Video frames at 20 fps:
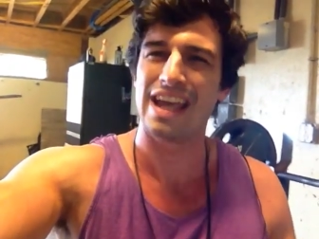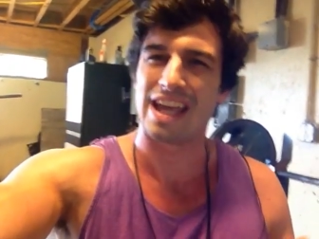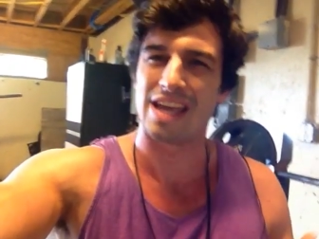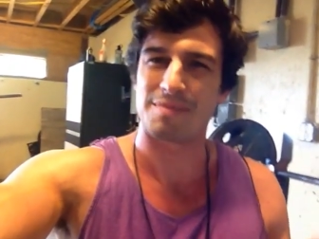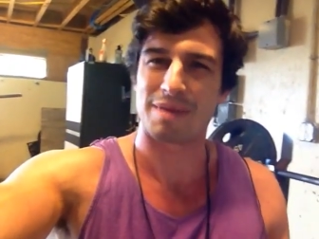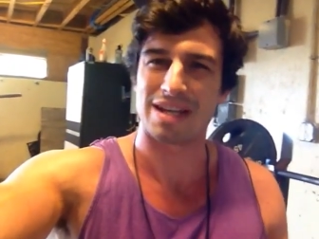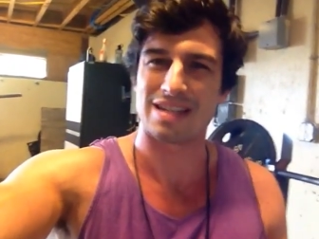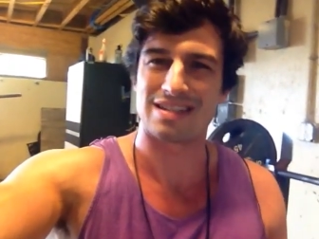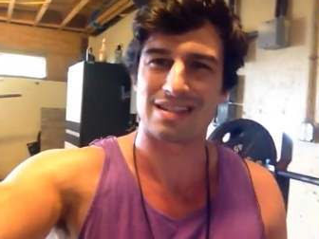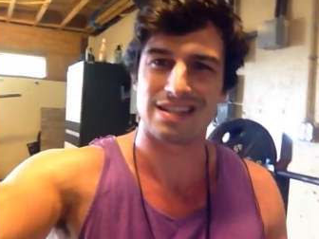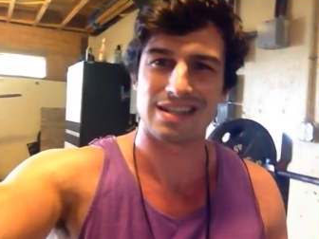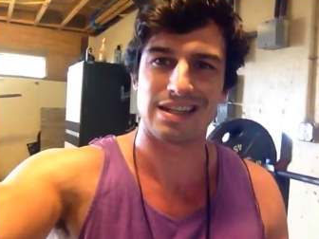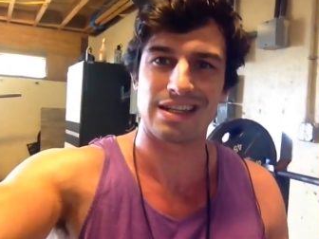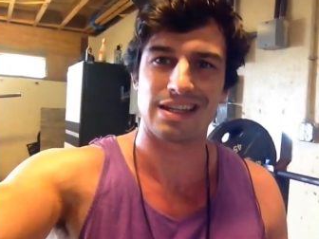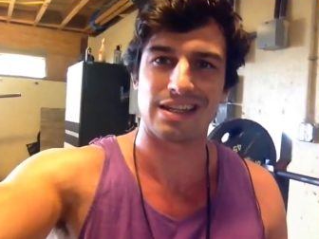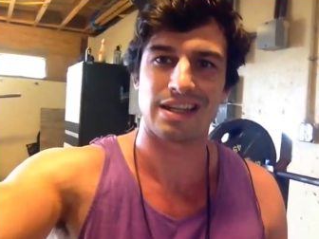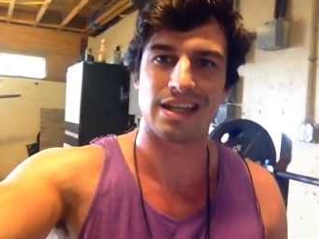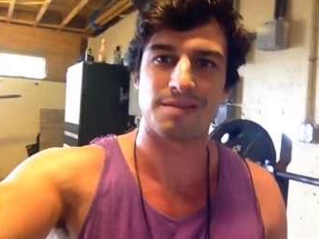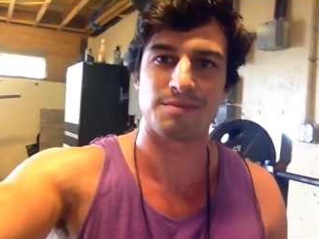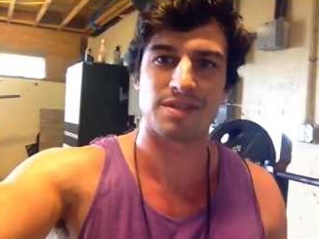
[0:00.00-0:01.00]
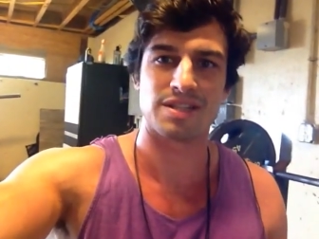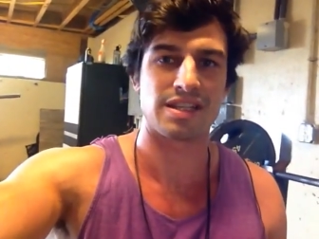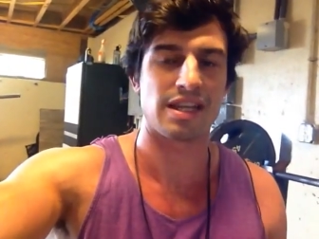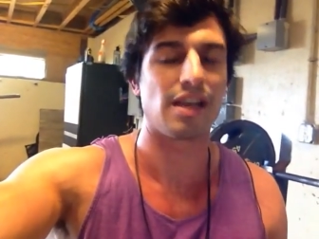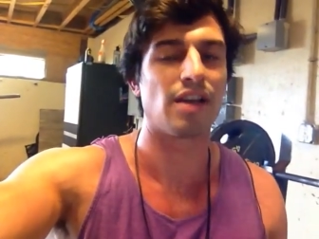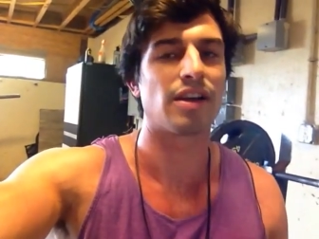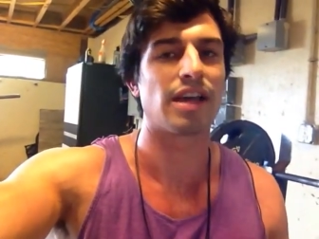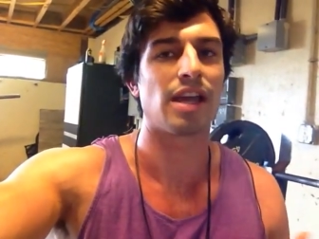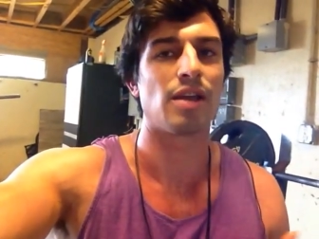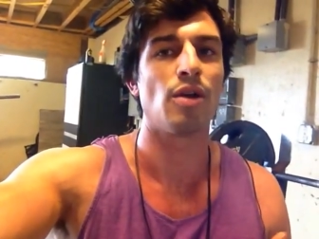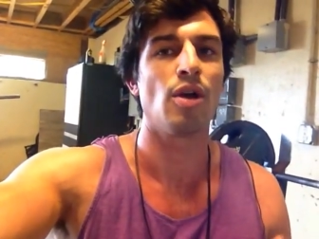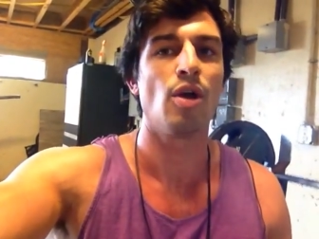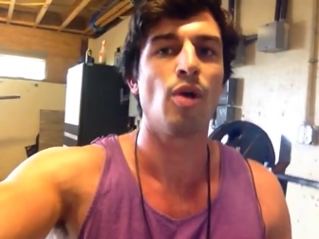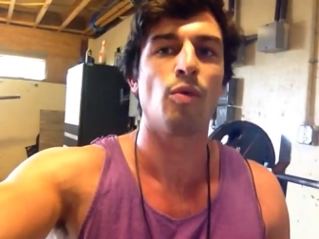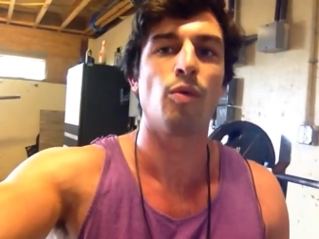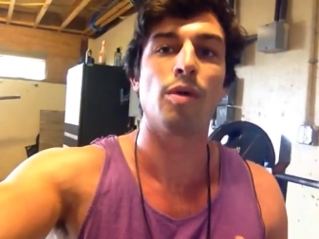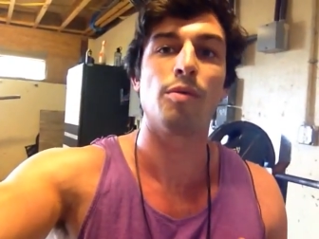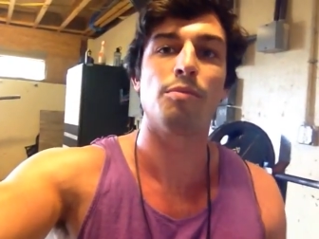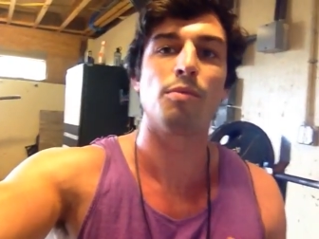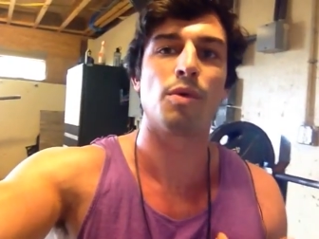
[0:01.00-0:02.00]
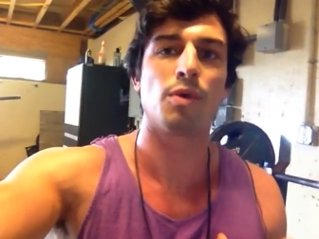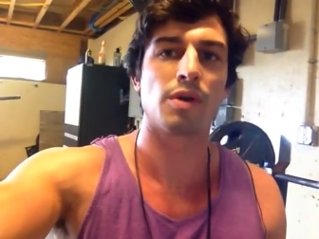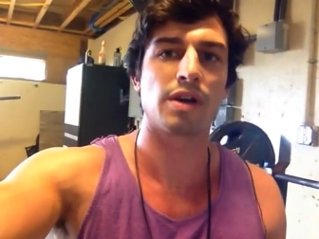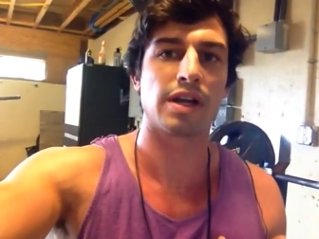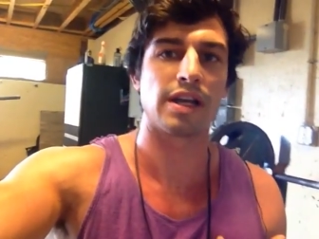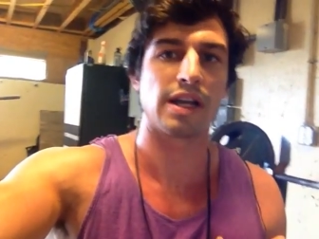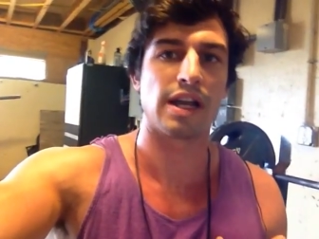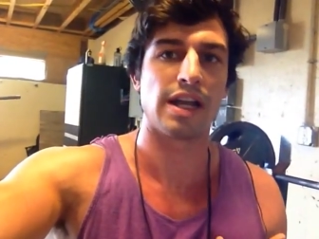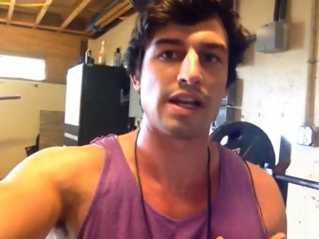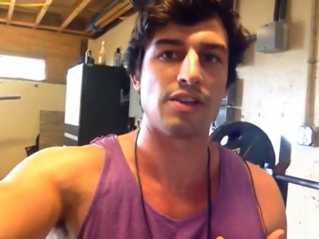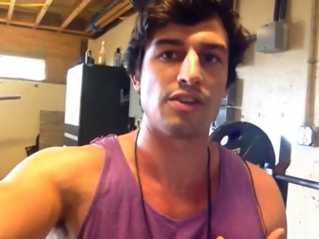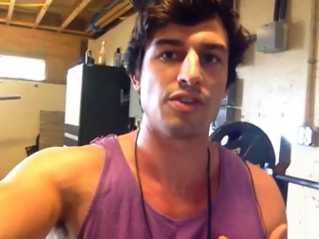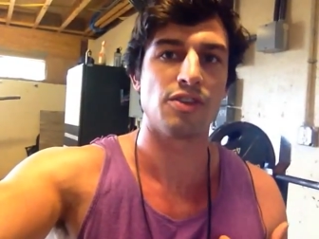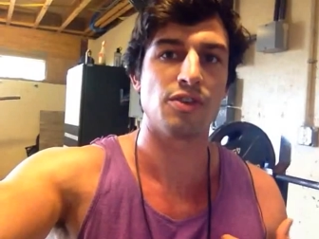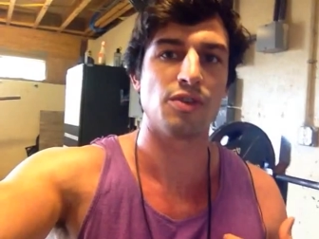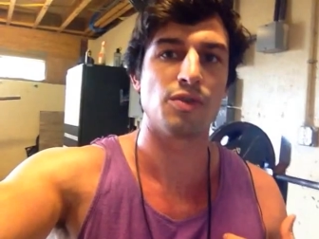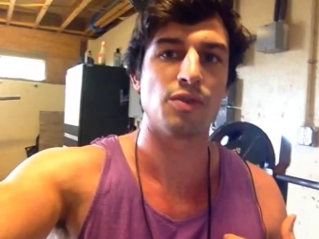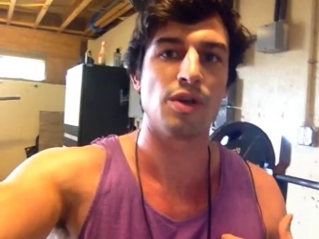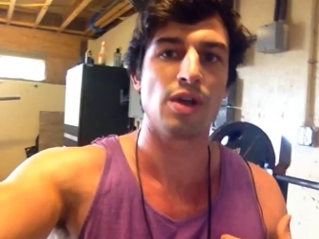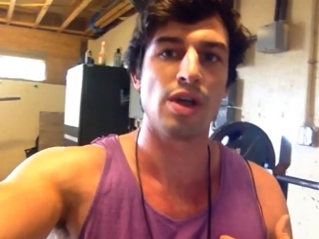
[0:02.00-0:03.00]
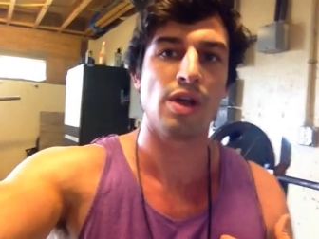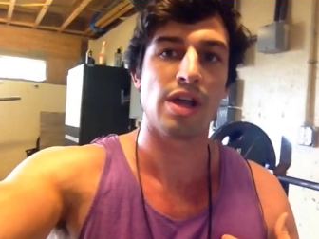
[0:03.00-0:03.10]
Am I seeking Him to say, okay, what more can I do